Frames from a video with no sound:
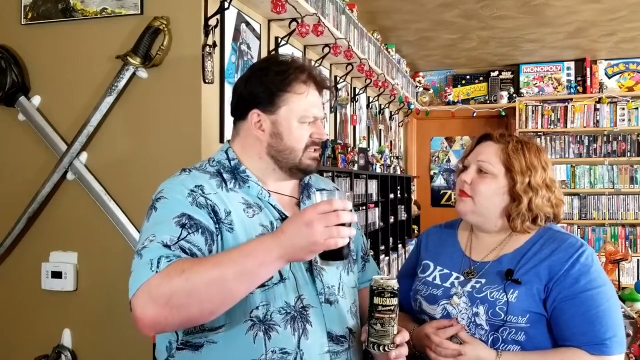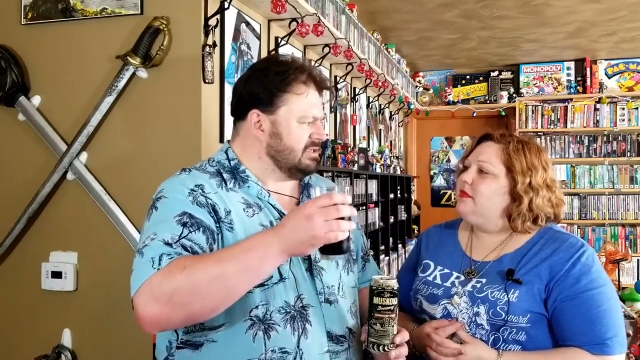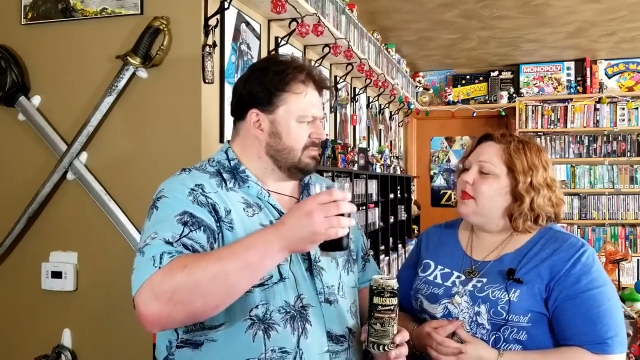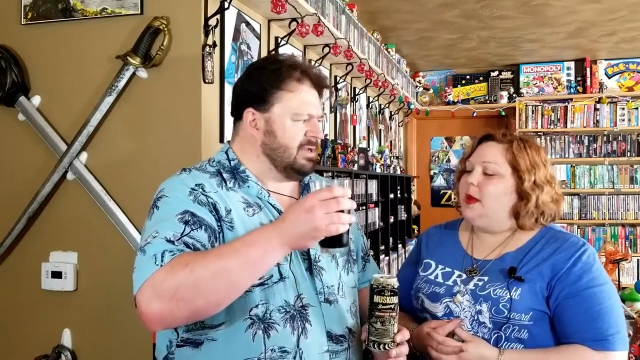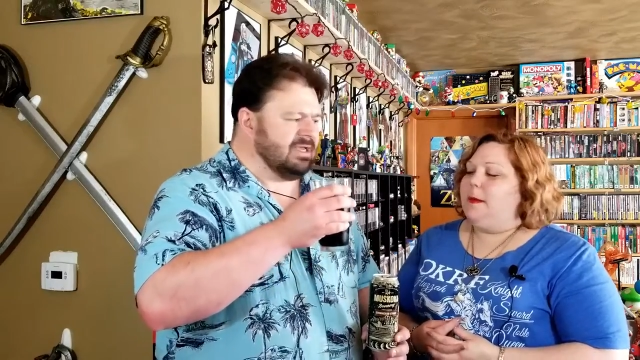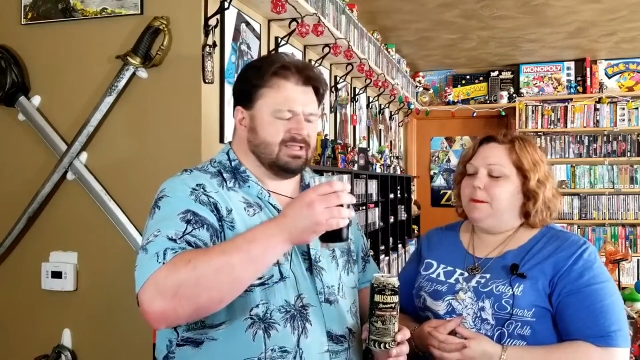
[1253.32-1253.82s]
Speaker 1: to
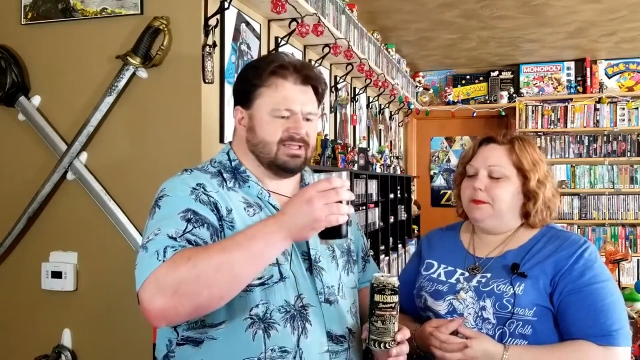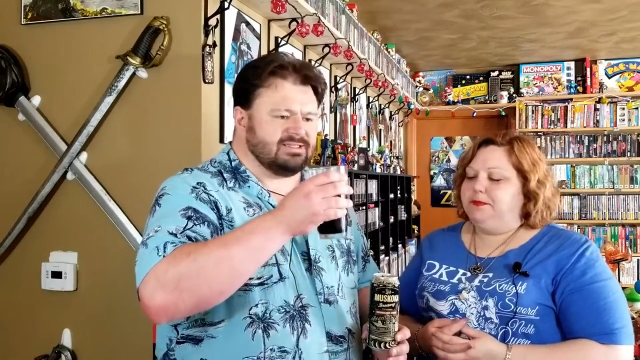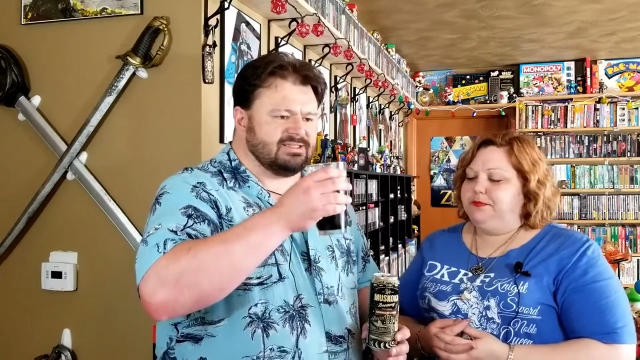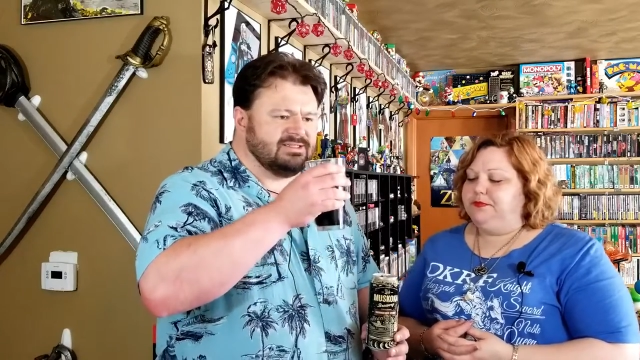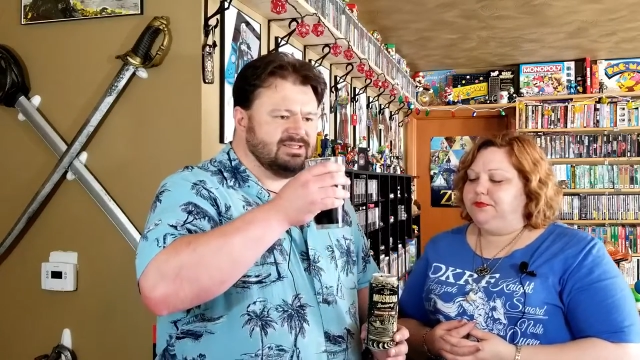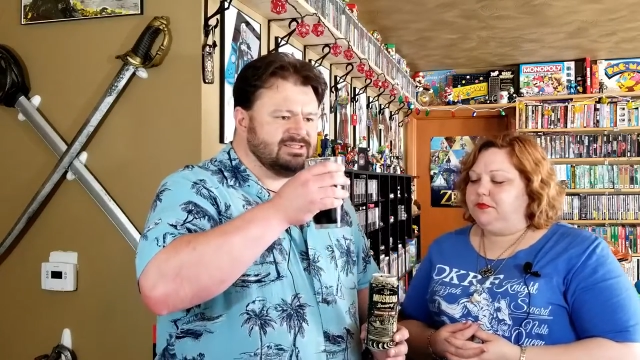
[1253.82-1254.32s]
me that's
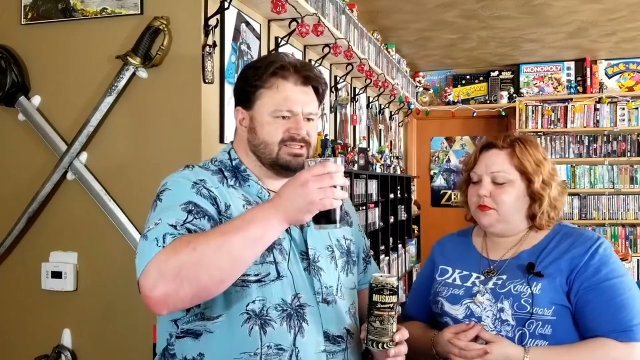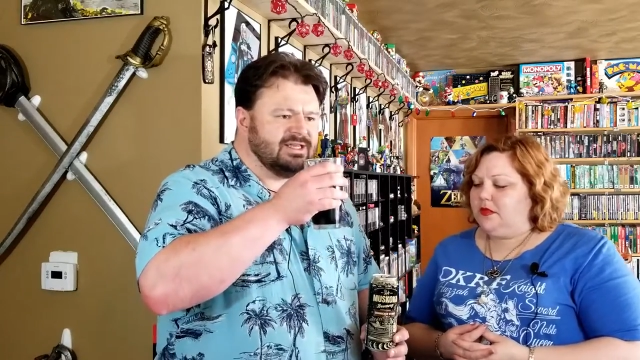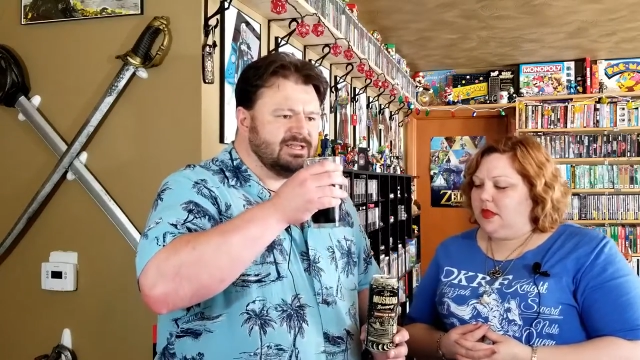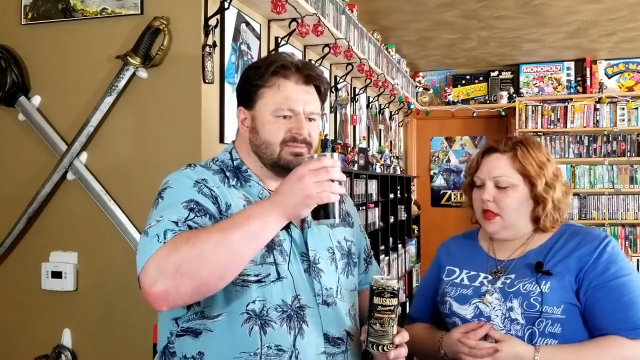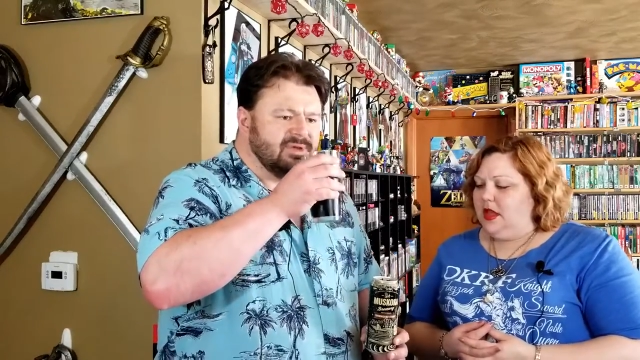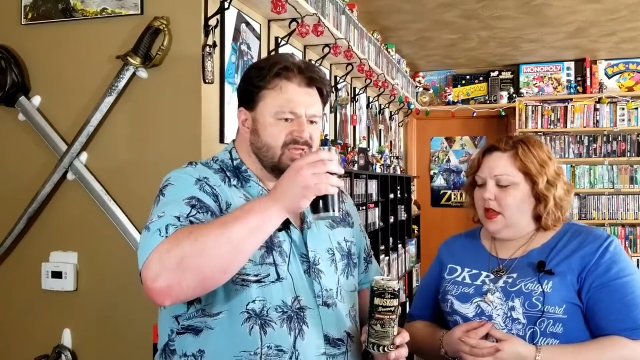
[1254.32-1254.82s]
that's getting
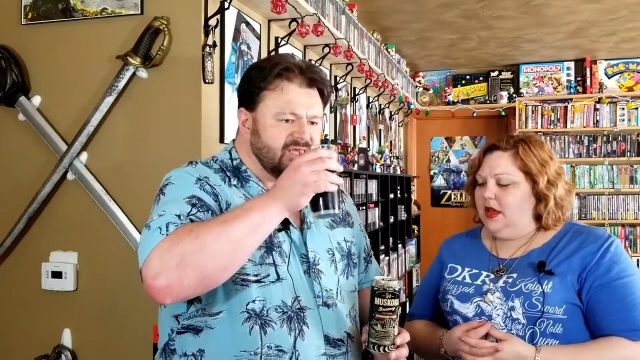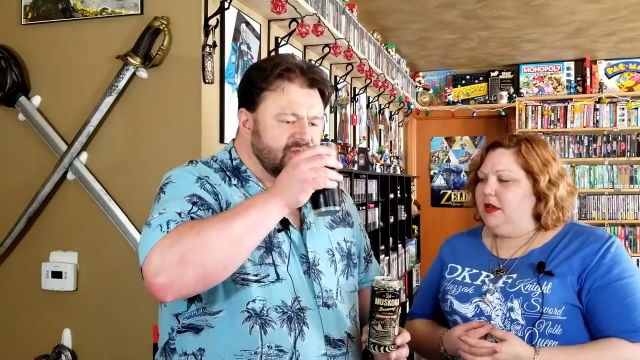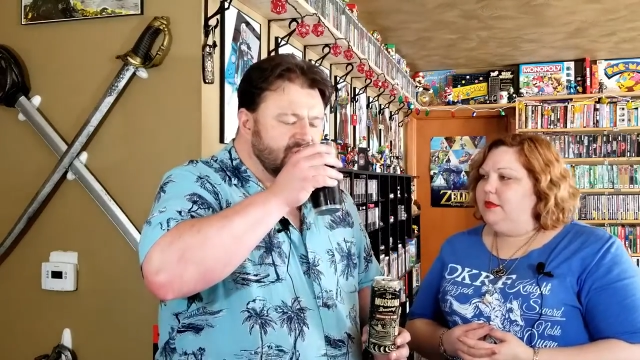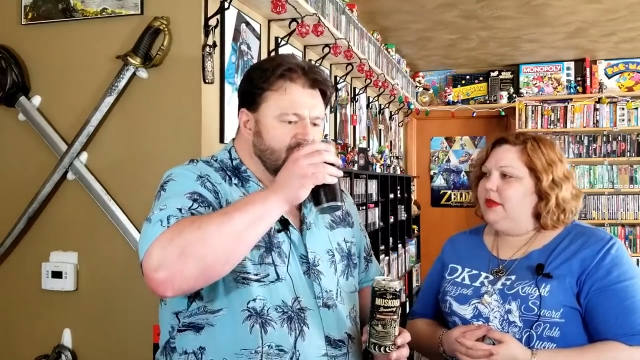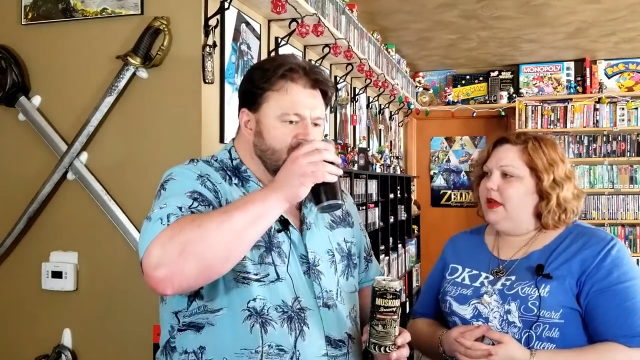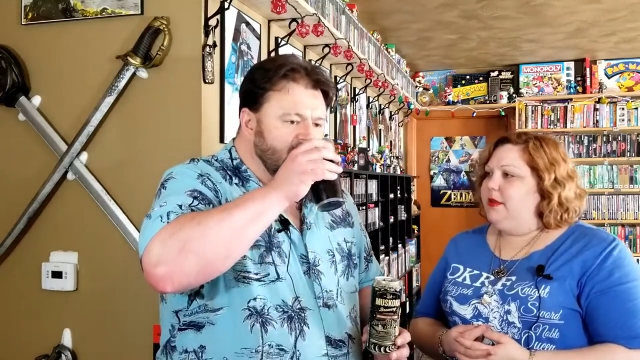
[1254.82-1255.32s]
me.
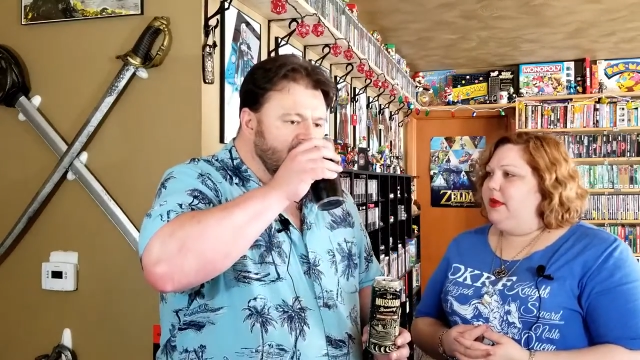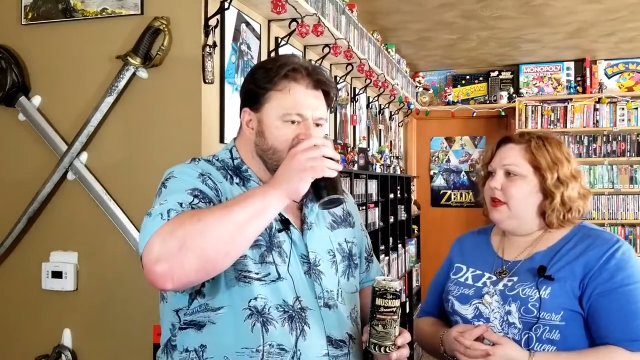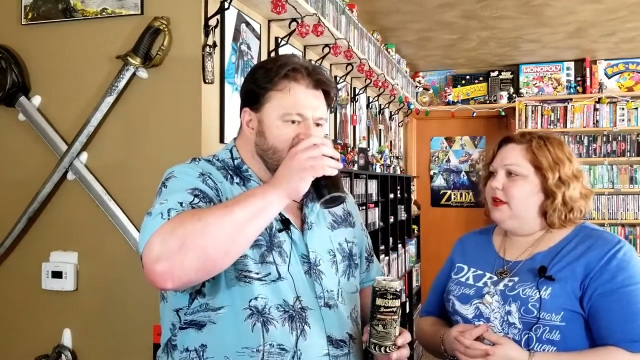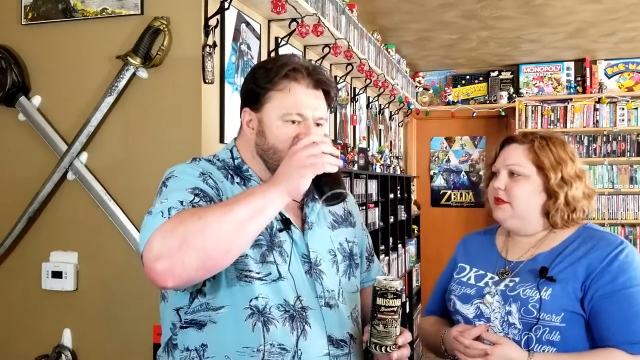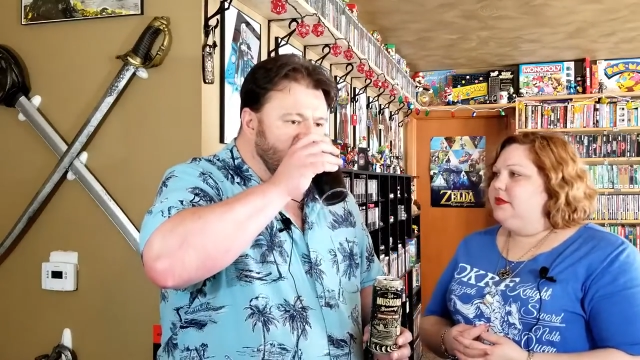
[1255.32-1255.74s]
Speaker 2: Maybe.